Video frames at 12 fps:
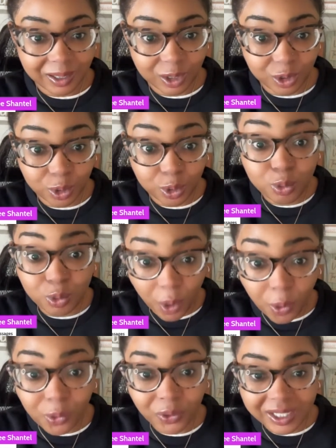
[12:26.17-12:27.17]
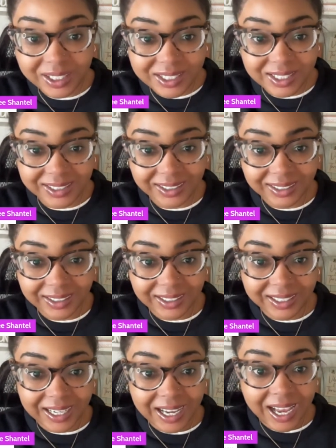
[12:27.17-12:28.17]
you know this?
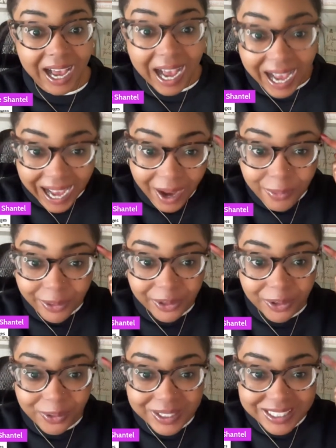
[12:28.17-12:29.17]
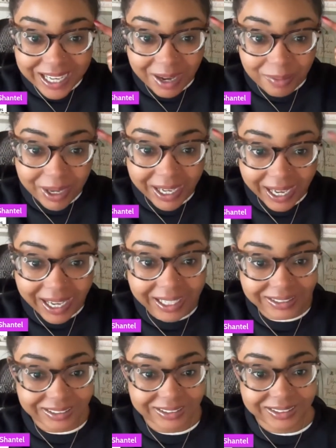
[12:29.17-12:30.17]
How are you inside my head?